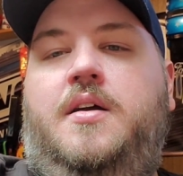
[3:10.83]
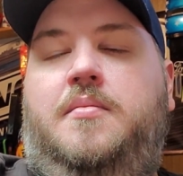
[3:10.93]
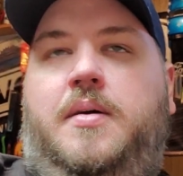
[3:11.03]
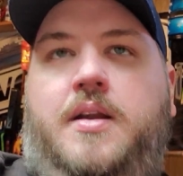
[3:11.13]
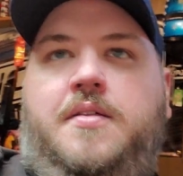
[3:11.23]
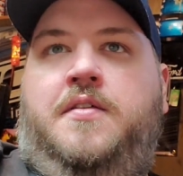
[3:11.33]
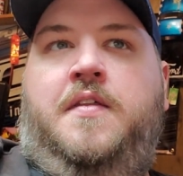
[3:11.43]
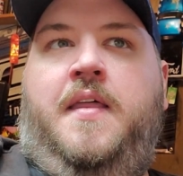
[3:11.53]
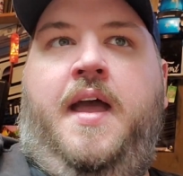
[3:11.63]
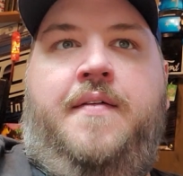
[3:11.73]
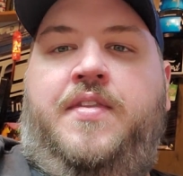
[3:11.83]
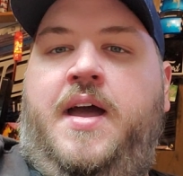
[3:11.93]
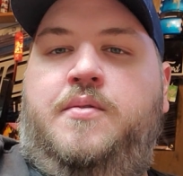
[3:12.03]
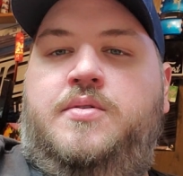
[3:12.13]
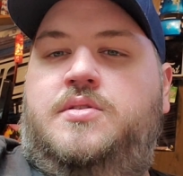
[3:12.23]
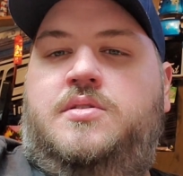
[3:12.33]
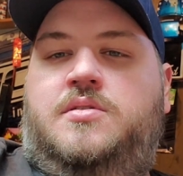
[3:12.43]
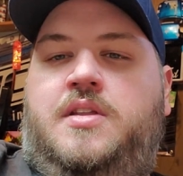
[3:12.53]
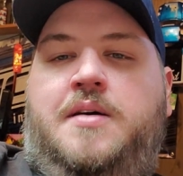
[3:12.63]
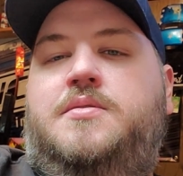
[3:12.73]
But other than that, that
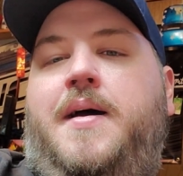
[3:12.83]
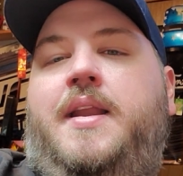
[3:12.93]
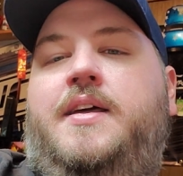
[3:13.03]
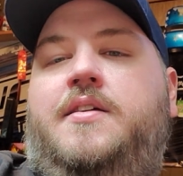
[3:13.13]
was about it